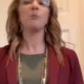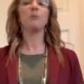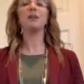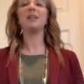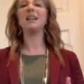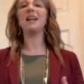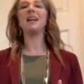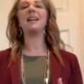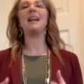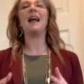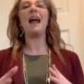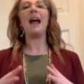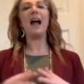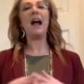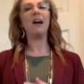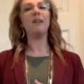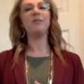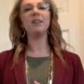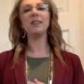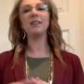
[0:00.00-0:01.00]
But again,
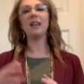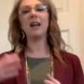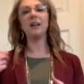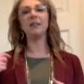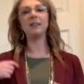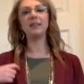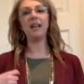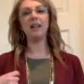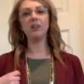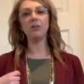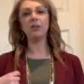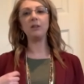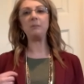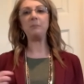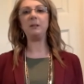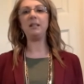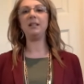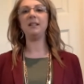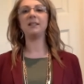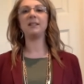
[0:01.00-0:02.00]
having that layering
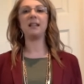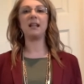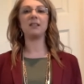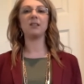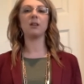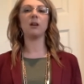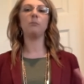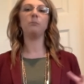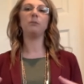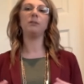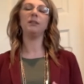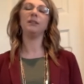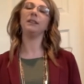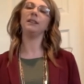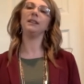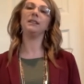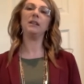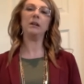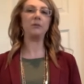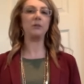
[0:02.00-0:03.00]
piece that's
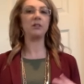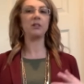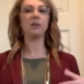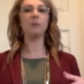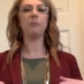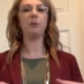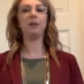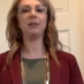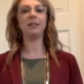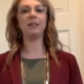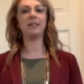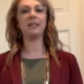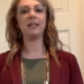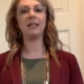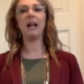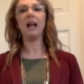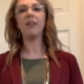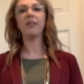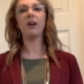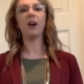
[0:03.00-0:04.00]
completely different to pull it
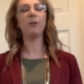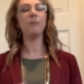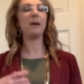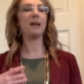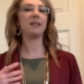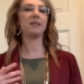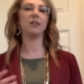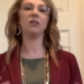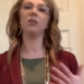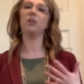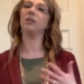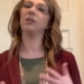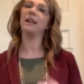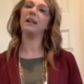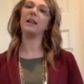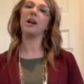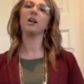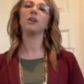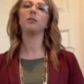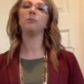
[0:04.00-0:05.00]
together makes it look
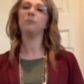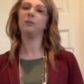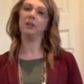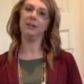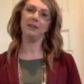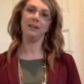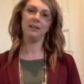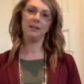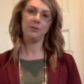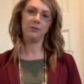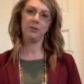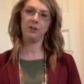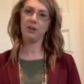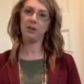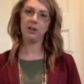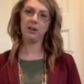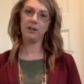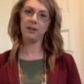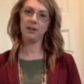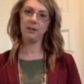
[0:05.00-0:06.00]
like a completely different
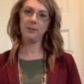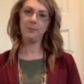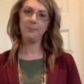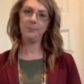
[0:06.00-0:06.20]
look.